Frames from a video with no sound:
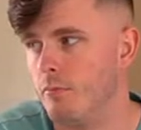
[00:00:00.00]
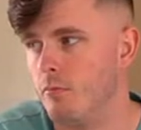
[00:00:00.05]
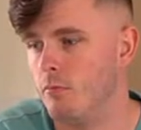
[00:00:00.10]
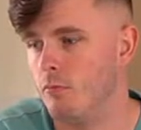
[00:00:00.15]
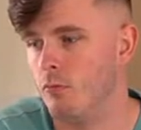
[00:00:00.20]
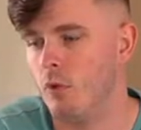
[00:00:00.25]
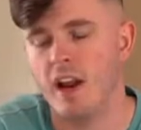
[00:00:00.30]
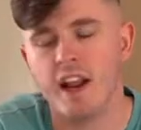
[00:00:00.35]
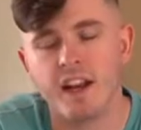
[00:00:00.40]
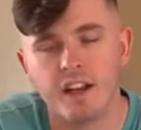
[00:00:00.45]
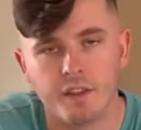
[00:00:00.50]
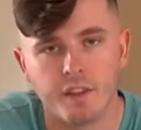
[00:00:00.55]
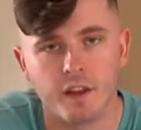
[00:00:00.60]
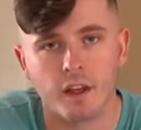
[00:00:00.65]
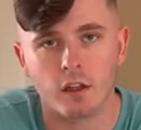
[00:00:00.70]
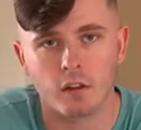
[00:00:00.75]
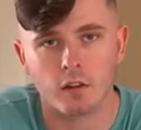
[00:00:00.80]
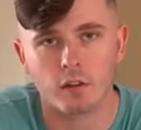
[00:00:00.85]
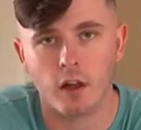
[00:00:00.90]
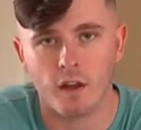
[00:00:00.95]
well,
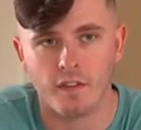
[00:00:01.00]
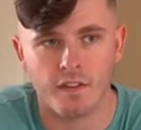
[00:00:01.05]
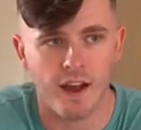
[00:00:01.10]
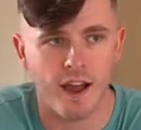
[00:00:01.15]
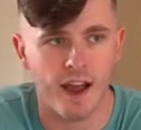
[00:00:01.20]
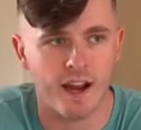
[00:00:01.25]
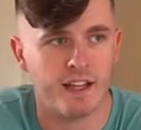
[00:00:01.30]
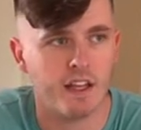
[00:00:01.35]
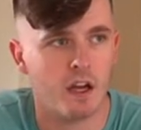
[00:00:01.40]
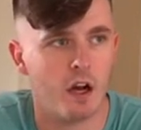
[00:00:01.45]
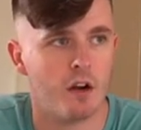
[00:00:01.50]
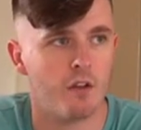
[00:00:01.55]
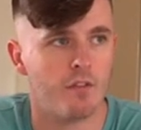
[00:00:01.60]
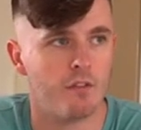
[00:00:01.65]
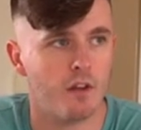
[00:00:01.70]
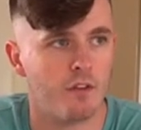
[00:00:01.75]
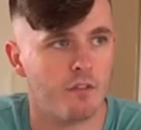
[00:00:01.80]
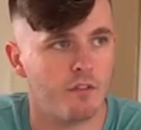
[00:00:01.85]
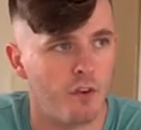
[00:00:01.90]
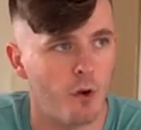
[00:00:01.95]
anything like that, any kind of
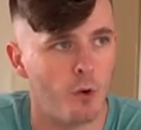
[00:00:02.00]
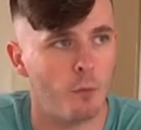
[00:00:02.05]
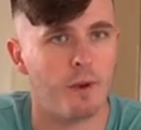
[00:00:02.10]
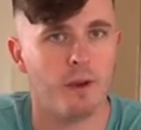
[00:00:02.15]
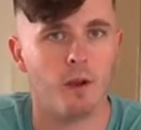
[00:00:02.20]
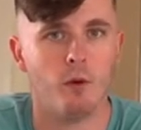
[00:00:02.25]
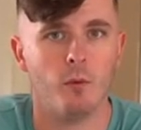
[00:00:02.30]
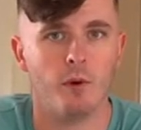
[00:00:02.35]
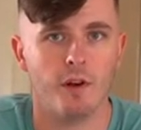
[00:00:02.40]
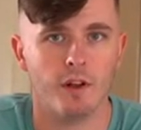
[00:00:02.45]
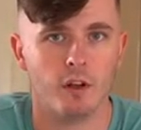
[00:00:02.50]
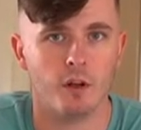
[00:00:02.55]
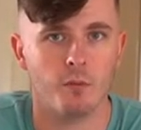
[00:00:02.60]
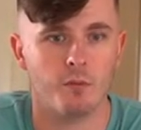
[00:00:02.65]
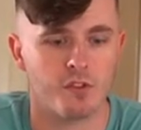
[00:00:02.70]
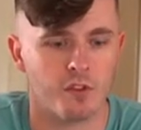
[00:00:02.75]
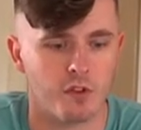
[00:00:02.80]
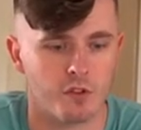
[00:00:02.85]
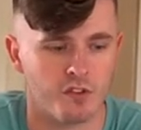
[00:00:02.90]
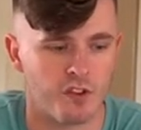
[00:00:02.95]
like filming when it
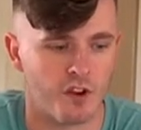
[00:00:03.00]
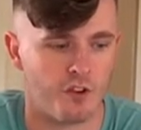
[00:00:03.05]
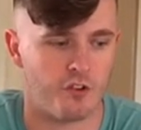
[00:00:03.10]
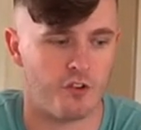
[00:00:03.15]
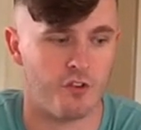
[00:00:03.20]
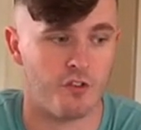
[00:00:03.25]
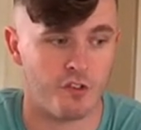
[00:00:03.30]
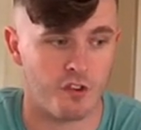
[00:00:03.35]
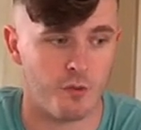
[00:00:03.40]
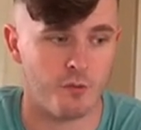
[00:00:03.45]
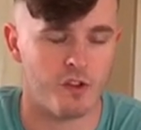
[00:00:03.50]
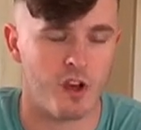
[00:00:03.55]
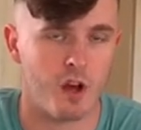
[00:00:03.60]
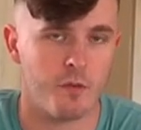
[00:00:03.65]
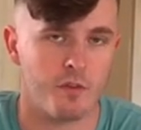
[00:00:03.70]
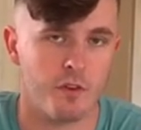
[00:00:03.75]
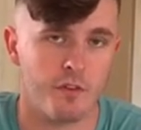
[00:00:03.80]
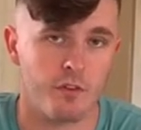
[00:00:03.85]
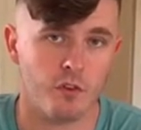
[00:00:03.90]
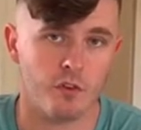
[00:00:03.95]
comes to your sessions.
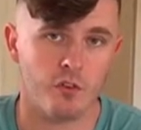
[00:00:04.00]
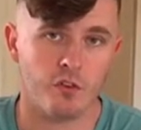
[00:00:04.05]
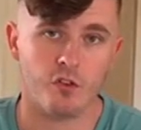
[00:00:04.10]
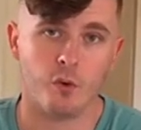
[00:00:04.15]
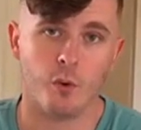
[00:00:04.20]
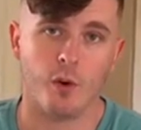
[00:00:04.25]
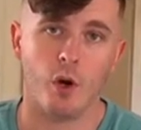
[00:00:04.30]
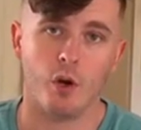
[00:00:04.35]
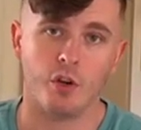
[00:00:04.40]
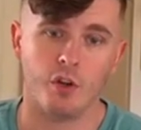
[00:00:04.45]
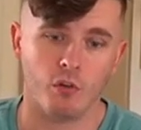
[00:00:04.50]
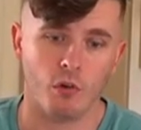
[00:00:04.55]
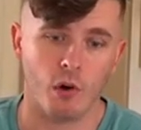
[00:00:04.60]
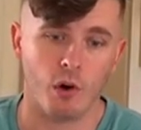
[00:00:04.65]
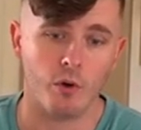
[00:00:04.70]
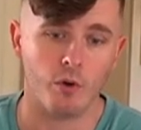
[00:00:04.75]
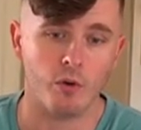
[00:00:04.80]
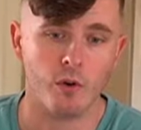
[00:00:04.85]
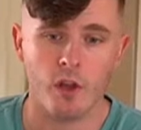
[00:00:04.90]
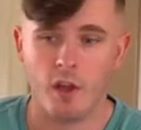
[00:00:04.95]
Sometimes if you're just doing it on your
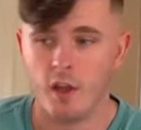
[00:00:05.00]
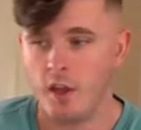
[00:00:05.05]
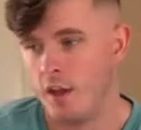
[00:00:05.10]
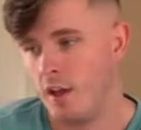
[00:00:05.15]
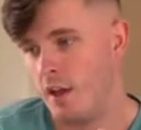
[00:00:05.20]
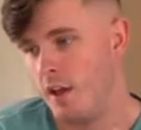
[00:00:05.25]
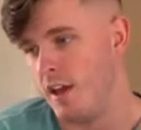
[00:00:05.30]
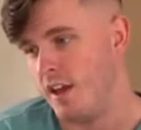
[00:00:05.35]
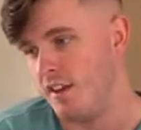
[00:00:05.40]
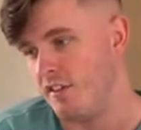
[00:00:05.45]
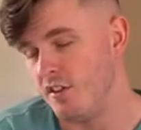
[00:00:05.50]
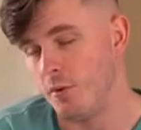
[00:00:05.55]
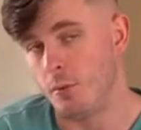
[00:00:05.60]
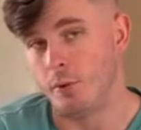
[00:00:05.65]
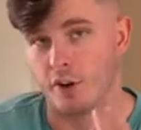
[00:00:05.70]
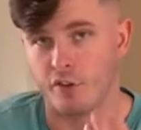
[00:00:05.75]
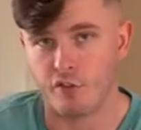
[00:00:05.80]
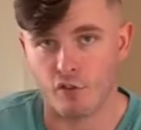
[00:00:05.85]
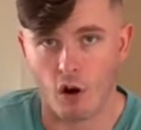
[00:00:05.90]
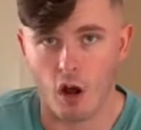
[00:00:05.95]
own, it's you
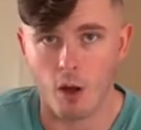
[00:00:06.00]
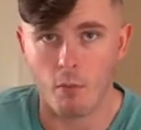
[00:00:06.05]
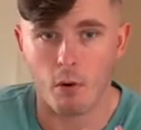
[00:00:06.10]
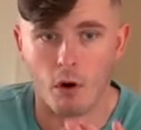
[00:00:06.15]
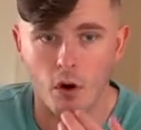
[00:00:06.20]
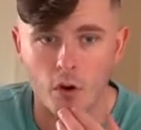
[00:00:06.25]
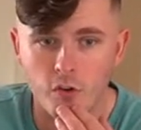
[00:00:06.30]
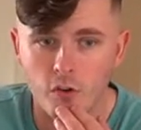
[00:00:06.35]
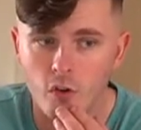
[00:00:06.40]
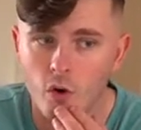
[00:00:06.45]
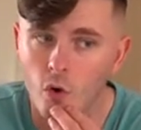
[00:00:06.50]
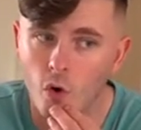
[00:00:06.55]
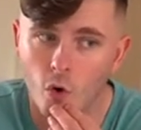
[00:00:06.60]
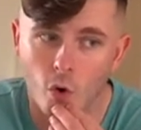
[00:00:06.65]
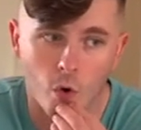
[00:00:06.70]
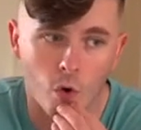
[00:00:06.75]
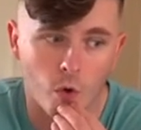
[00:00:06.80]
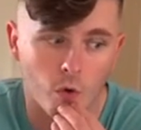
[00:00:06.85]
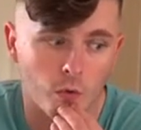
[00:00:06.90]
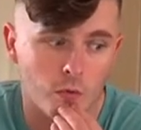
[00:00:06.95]
and a tripod
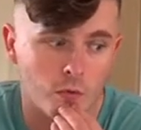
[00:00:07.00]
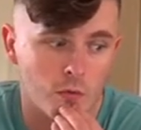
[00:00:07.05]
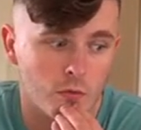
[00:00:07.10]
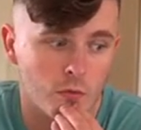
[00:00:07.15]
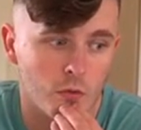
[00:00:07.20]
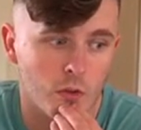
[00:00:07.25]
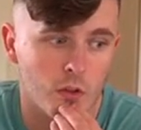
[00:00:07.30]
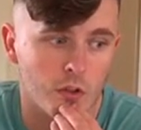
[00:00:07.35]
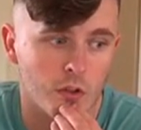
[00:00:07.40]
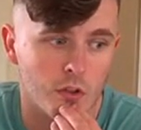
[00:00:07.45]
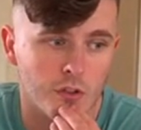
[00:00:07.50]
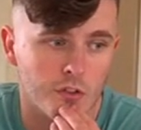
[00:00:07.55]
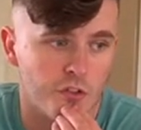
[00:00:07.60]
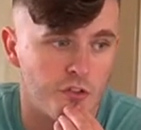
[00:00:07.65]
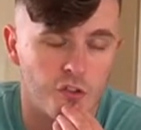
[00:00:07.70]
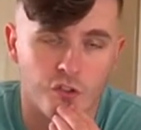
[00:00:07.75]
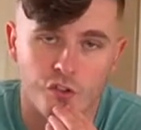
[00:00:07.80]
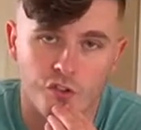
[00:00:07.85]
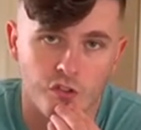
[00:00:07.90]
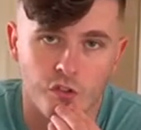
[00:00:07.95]
or
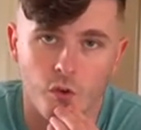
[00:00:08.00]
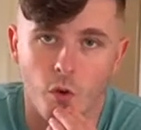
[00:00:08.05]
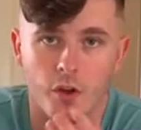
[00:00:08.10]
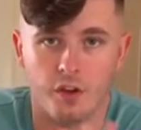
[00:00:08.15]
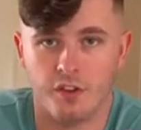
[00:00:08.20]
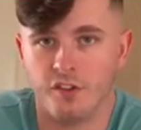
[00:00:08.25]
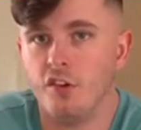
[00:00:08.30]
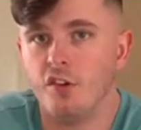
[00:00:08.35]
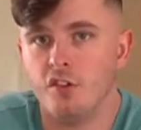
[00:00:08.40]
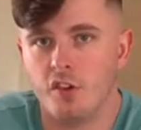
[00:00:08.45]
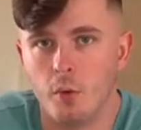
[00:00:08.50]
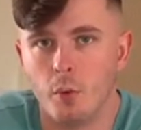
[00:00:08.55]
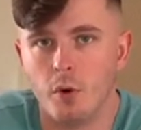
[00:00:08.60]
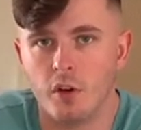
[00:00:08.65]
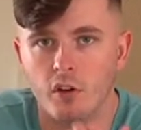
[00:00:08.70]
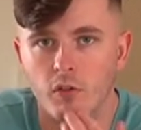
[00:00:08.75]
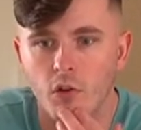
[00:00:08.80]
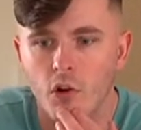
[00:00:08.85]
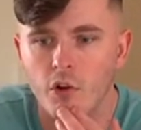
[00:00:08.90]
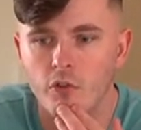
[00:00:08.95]
just you on
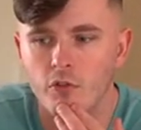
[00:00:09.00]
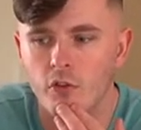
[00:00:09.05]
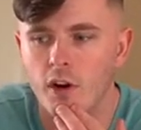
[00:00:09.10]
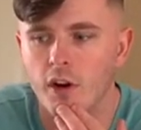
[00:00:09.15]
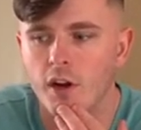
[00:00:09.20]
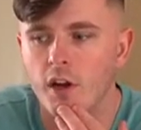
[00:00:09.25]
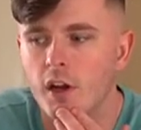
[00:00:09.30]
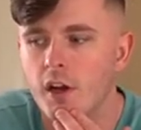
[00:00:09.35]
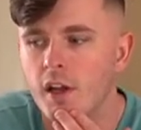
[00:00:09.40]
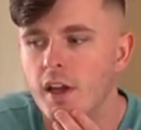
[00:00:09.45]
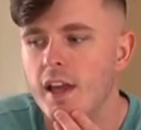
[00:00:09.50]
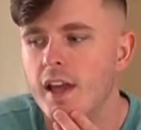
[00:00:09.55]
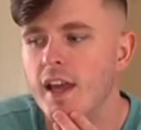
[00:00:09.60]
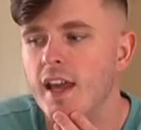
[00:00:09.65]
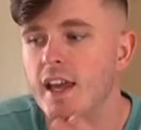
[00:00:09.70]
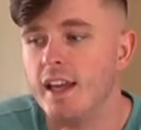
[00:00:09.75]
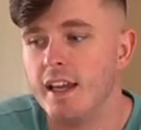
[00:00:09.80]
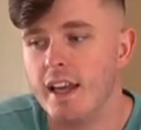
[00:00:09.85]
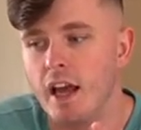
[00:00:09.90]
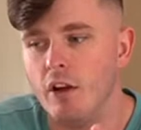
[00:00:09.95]
your own, right?
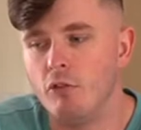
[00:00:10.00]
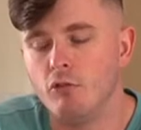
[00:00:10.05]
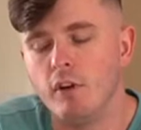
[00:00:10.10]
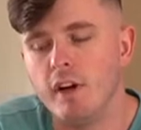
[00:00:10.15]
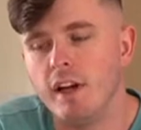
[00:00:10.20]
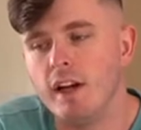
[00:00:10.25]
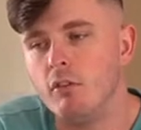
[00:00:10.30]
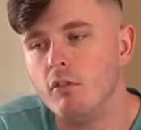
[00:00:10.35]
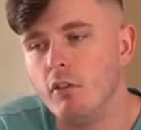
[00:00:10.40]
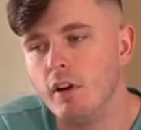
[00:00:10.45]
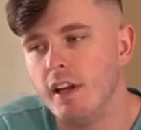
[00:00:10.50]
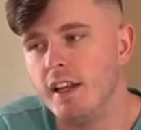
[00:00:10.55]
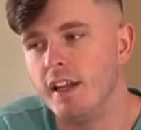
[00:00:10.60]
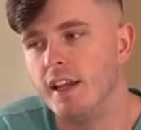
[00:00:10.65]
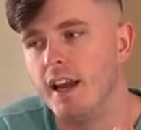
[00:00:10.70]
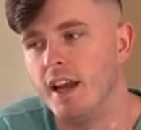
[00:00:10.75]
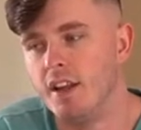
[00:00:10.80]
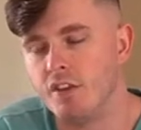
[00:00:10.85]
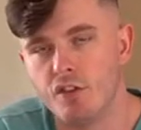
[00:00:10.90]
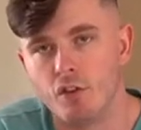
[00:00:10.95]
It can really,
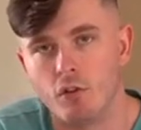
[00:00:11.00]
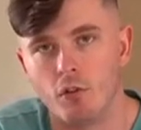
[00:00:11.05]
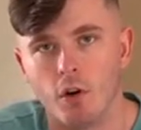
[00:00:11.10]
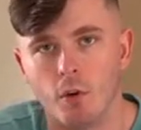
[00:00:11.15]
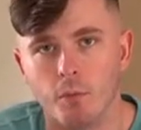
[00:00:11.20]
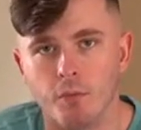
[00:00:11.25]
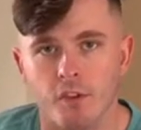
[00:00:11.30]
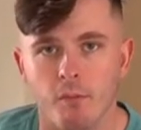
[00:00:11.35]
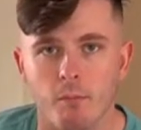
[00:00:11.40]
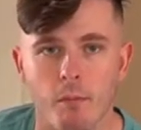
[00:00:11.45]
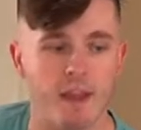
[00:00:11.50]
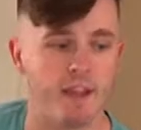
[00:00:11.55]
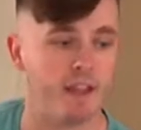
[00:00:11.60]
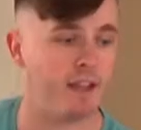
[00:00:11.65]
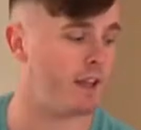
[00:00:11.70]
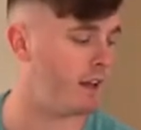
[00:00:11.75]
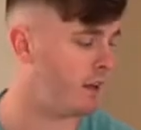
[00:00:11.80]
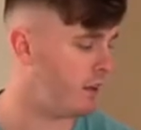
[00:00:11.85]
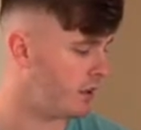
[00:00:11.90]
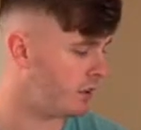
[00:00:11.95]
really interrupt and
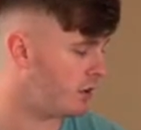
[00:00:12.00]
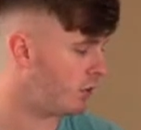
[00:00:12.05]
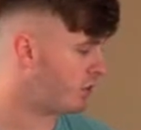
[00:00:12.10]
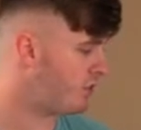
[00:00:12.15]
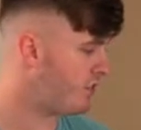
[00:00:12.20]
make your